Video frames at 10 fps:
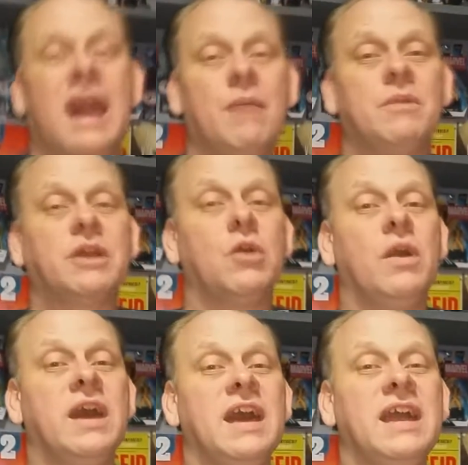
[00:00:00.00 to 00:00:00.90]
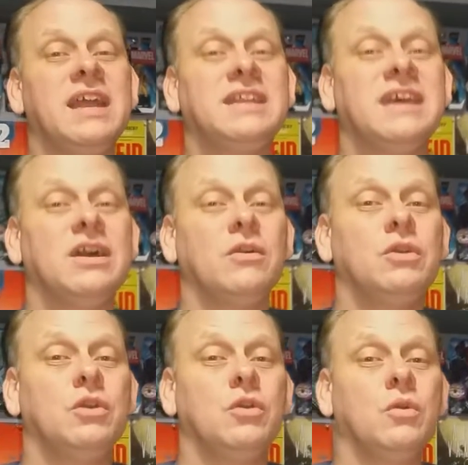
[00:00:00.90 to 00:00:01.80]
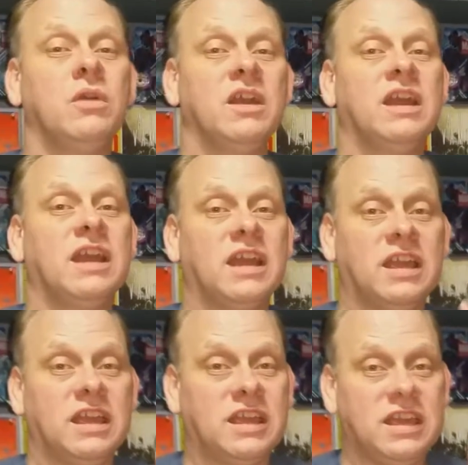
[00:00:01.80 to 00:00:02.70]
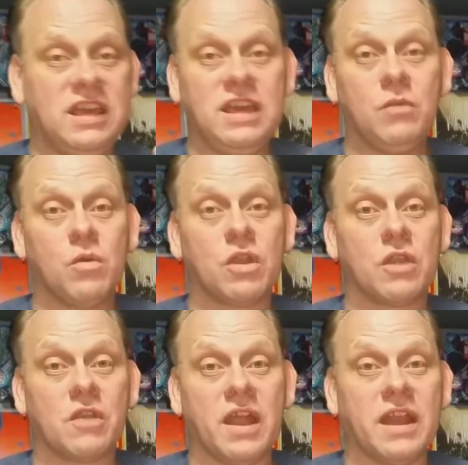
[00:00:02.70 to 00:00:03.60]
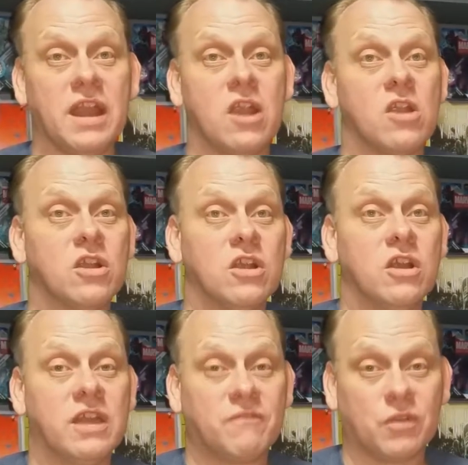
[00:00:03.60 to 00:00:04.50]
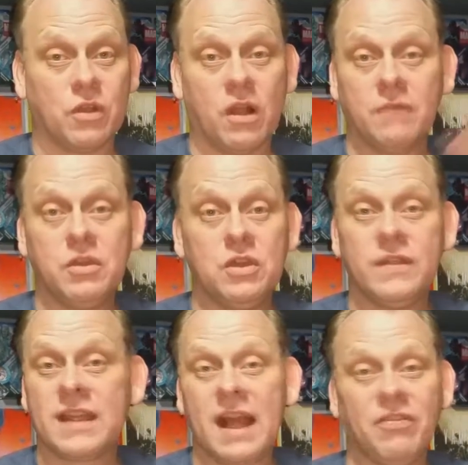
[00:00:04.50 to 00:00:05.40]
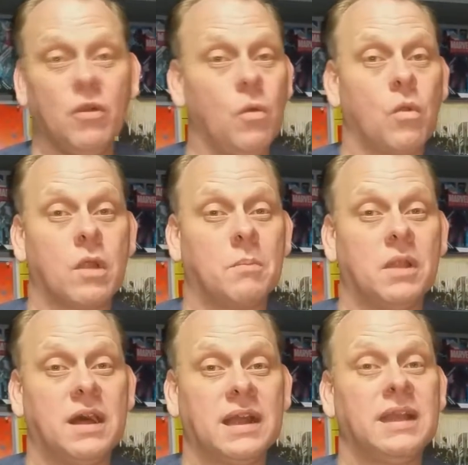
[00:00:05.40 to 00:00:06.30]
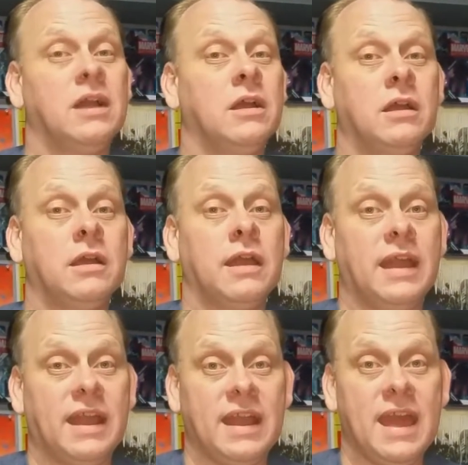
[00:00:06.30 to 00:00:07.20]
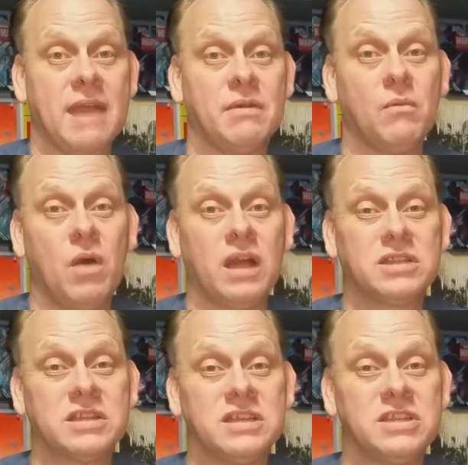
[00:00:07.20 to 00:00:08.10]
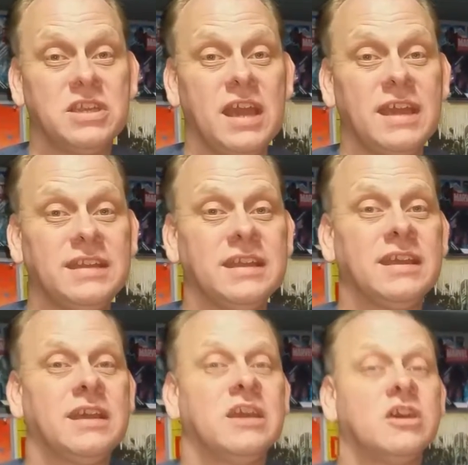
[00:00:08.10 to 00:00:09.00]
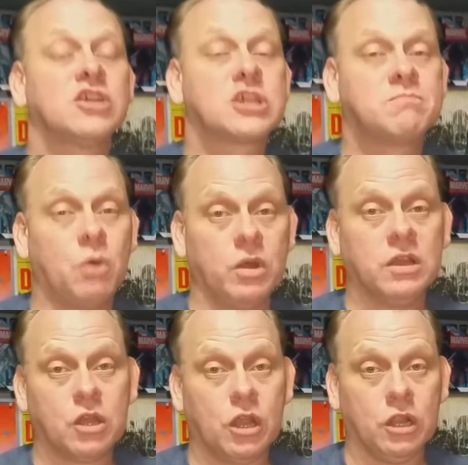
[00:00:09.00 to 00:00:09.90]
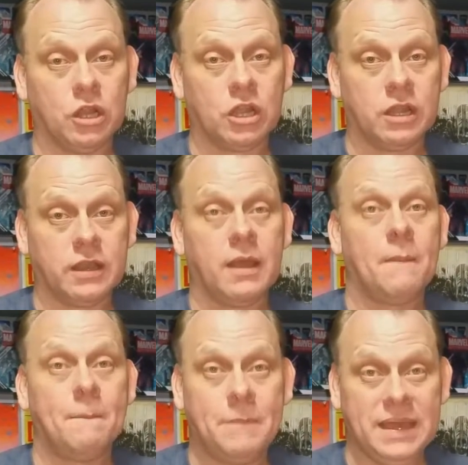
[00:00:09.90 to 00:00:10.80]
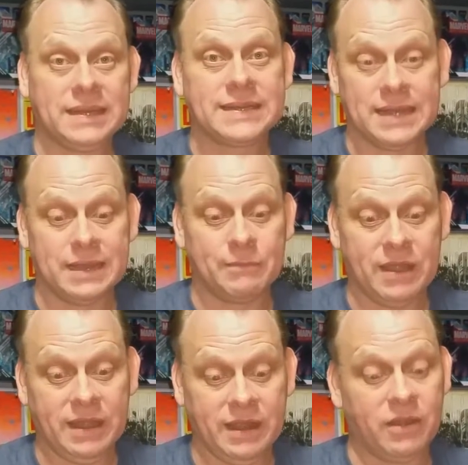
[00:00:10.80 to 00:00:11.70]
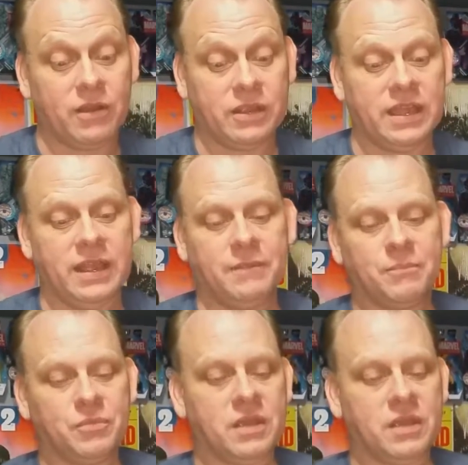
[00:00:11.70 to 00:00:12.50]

I'm going to go ahead and tell you, keyword right here, for all of you that got the horror block and haven't watched this yet, spoiler alert, big time right here, okay?